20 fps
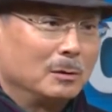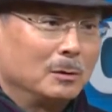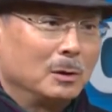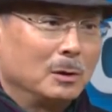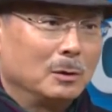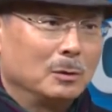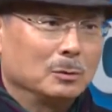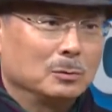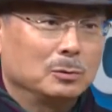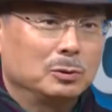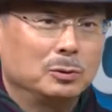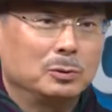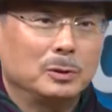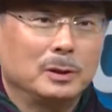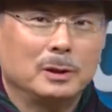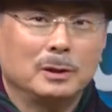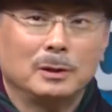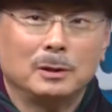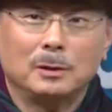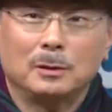If you
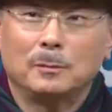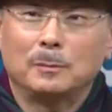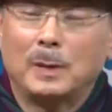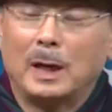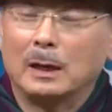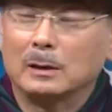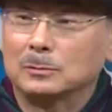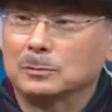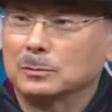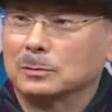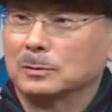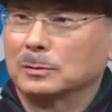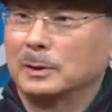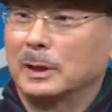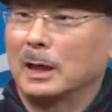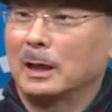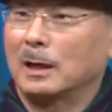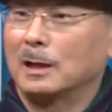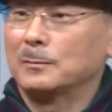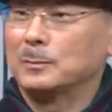think, I only need to
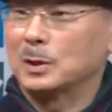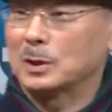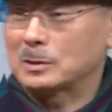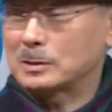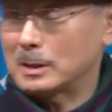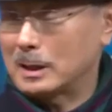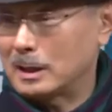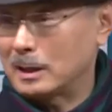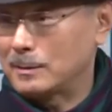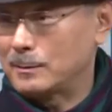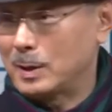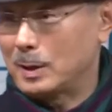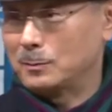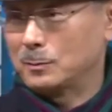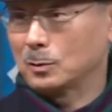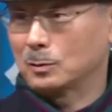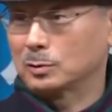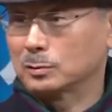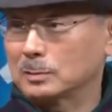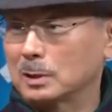find some people
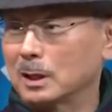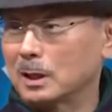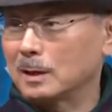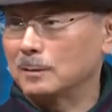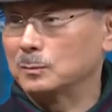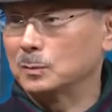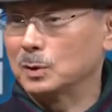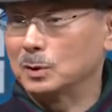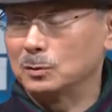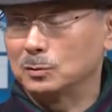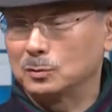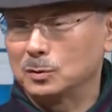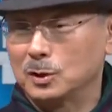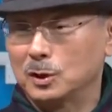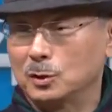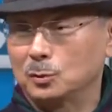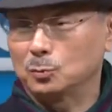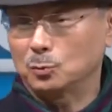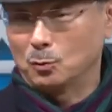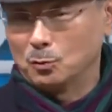who will
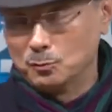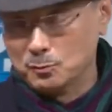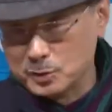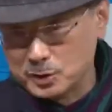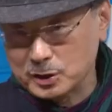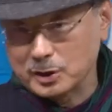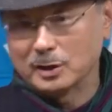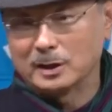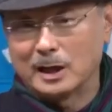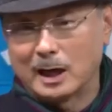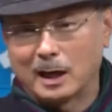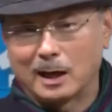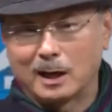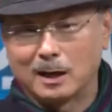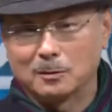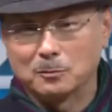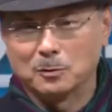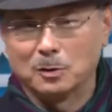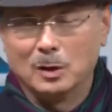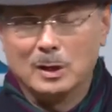find others
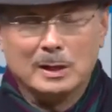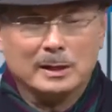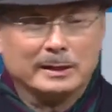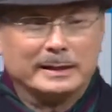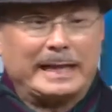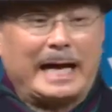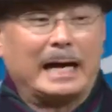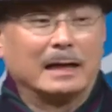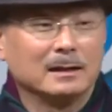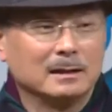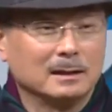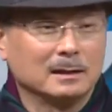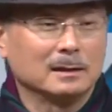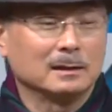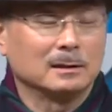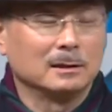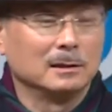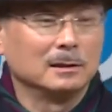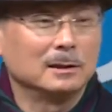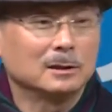themselves, or
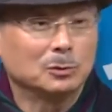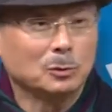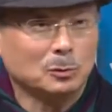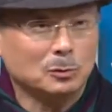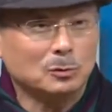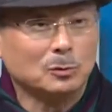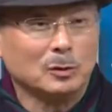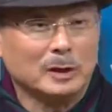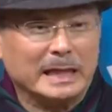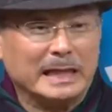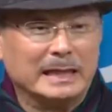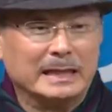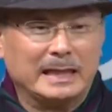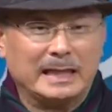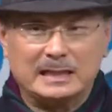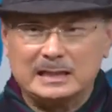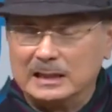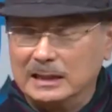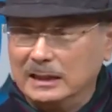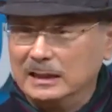I might not be
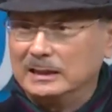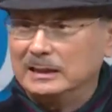smart, but